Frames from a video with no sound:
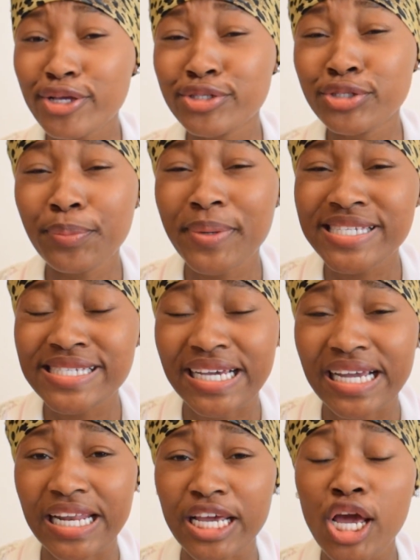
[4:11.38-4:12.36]
So
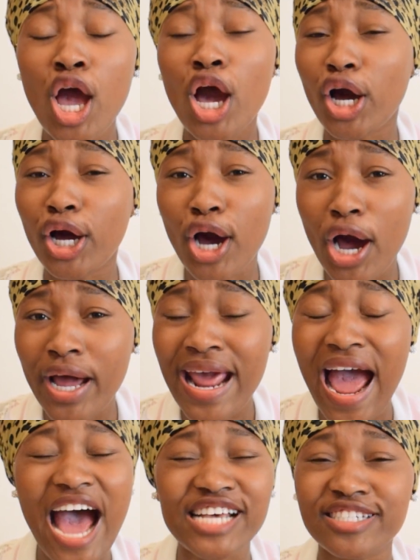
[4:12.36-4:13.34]
basically, God
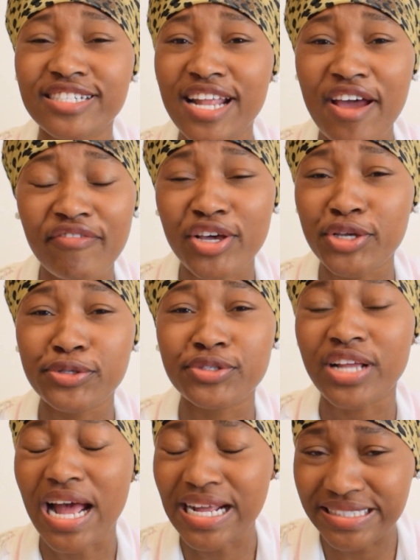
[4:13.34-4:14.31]
has never
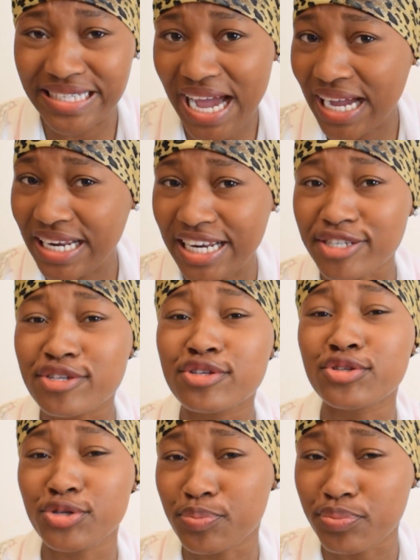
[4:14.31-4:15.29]
used
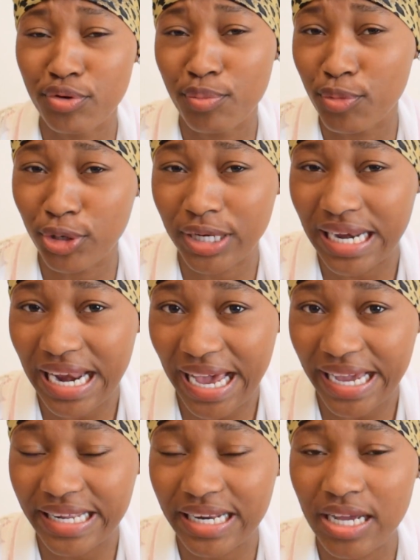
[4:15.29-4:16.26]
darkness to promote
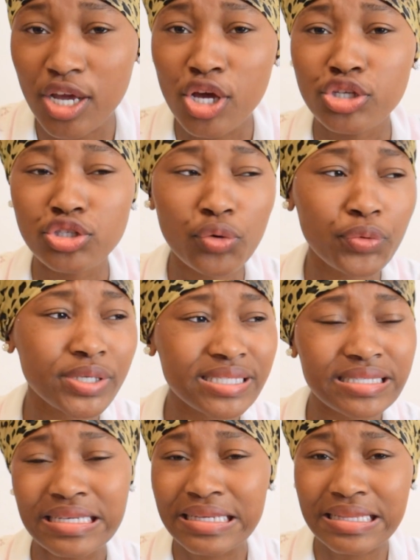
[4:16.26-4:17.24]
light. So we
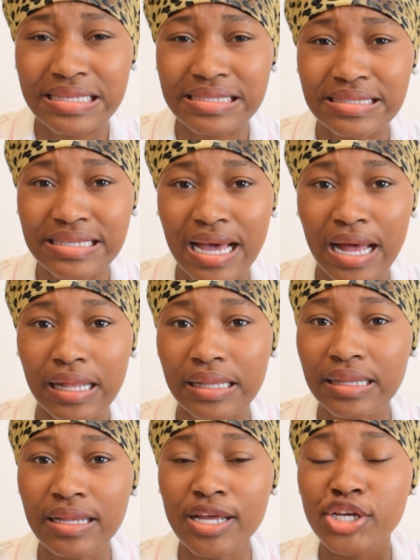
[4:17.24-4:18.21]
see this
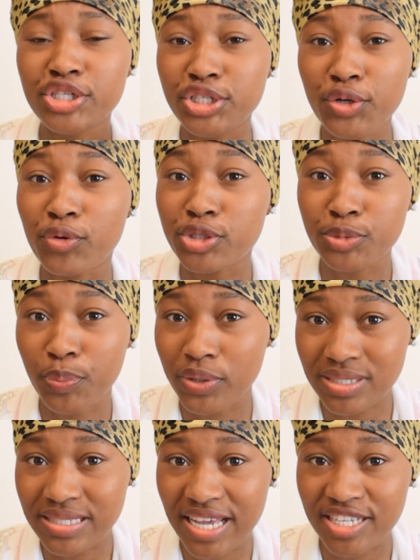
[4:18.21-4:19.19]
girl, she was
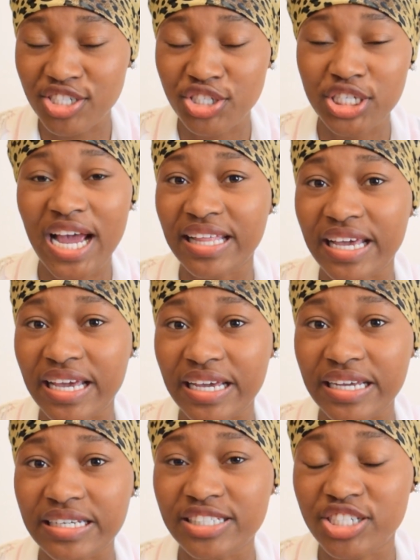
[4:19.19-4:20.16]
possessed,
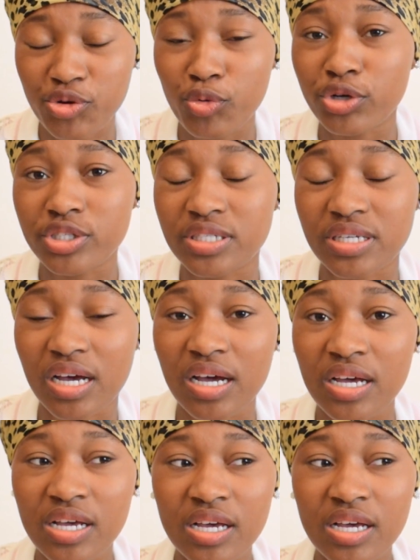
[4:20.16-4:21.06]
she, she was... Uh,